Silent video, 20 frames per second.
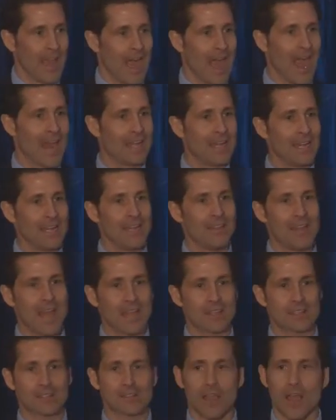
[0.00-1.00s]
I need
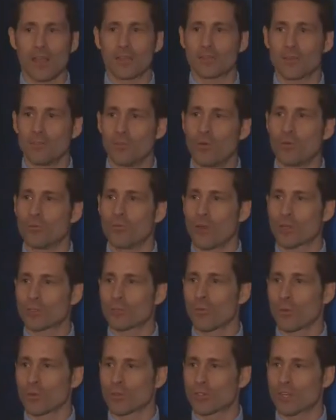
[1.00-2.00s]
that stock to move much
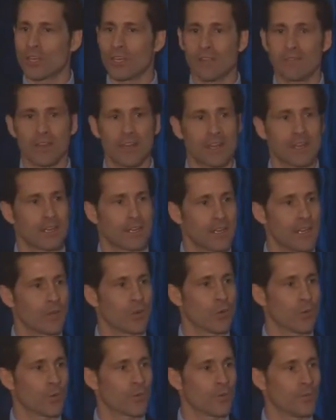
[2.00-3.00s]
more significantly in
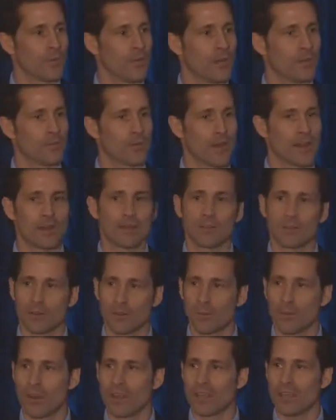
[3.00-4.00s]
order for me to
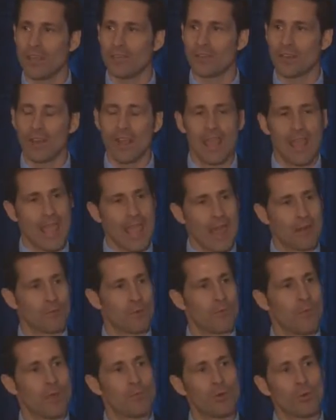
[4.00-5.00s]
break even. And
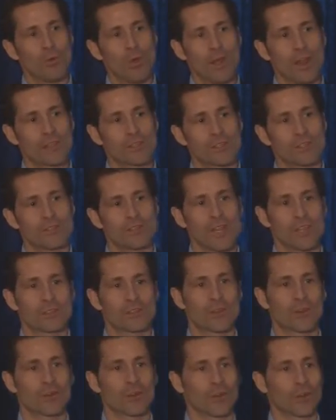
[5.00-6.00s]
remember what I
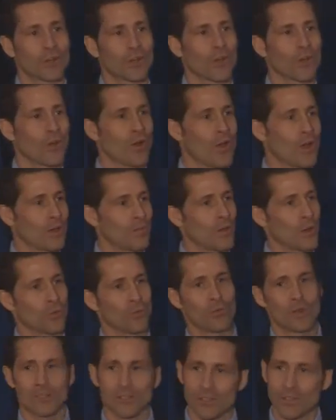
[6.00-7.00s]
suggested earlier on about
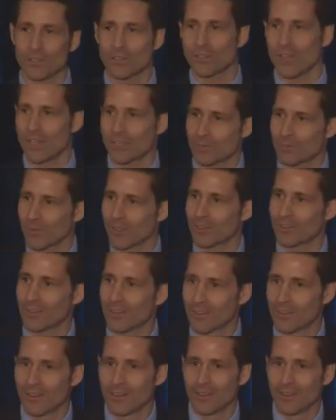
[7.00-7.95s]
risk assessment.